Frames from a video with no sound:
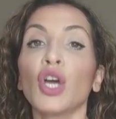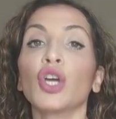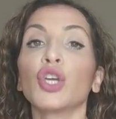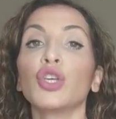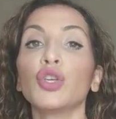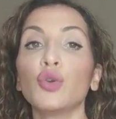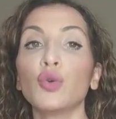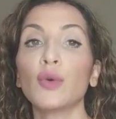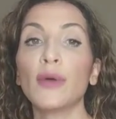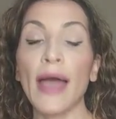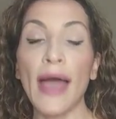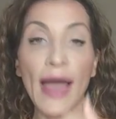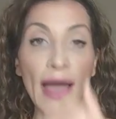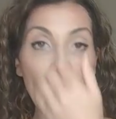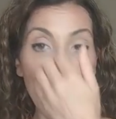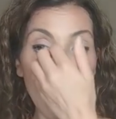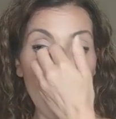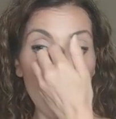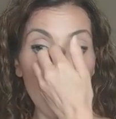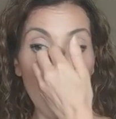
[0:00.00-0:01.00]
you
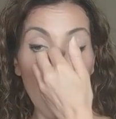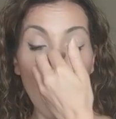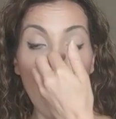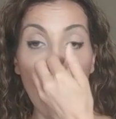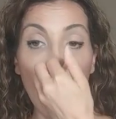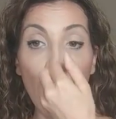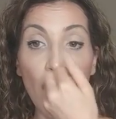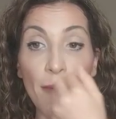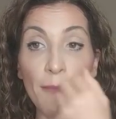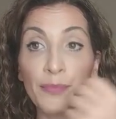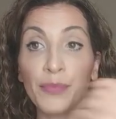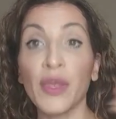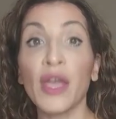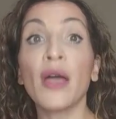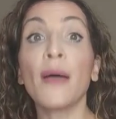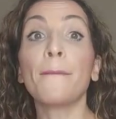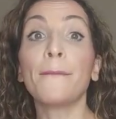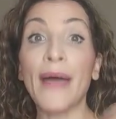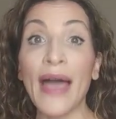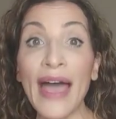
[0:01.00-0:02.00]
can um,
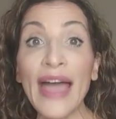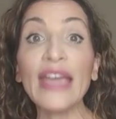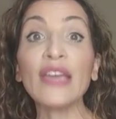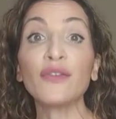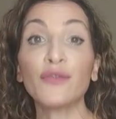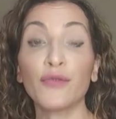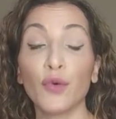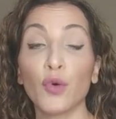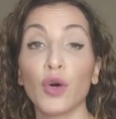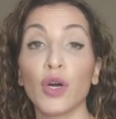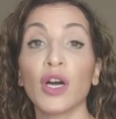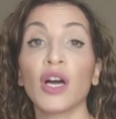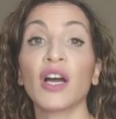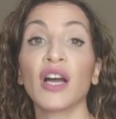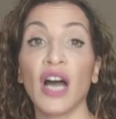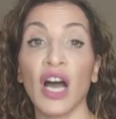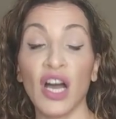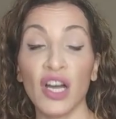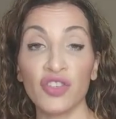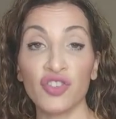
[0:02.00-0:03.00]
pay for a
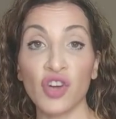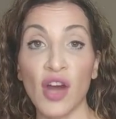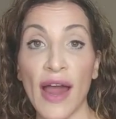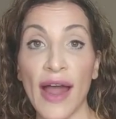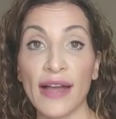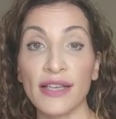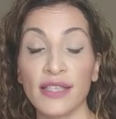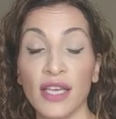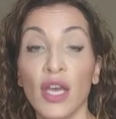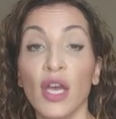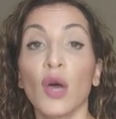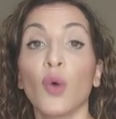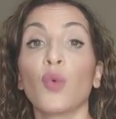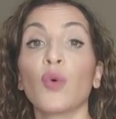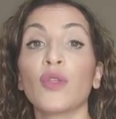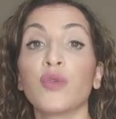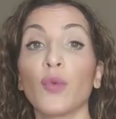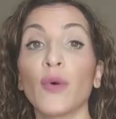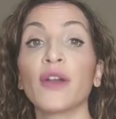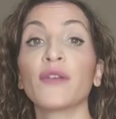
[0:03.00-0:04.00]
contract
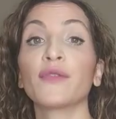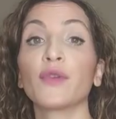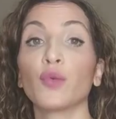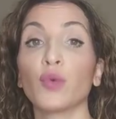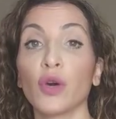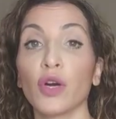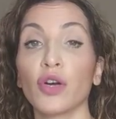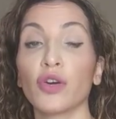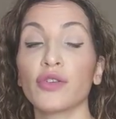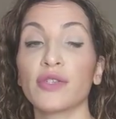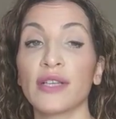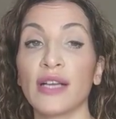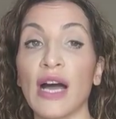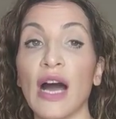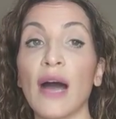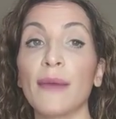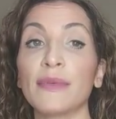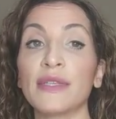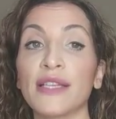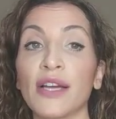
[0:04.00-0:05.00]
with one of the workers in
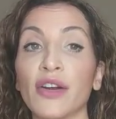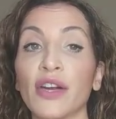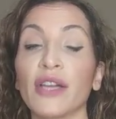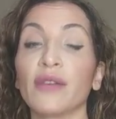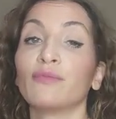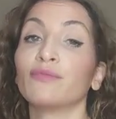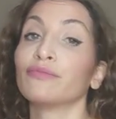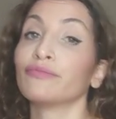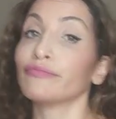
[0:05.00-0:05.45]
commissary,